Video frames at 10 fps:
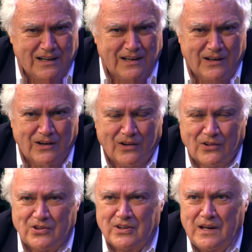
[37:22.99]
You know,
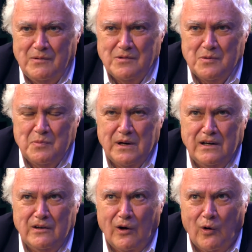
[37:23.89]
there seemed to be
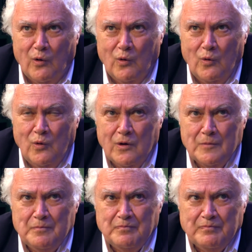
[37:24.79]
no
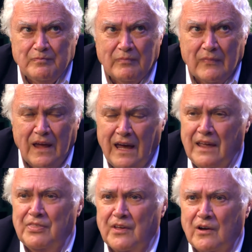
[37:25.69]

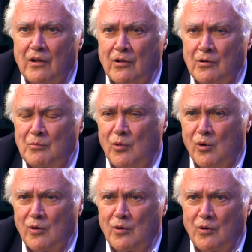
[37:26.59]
ethical or
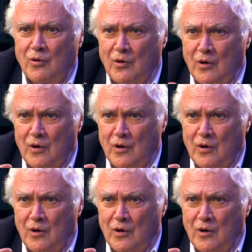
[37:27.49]
moral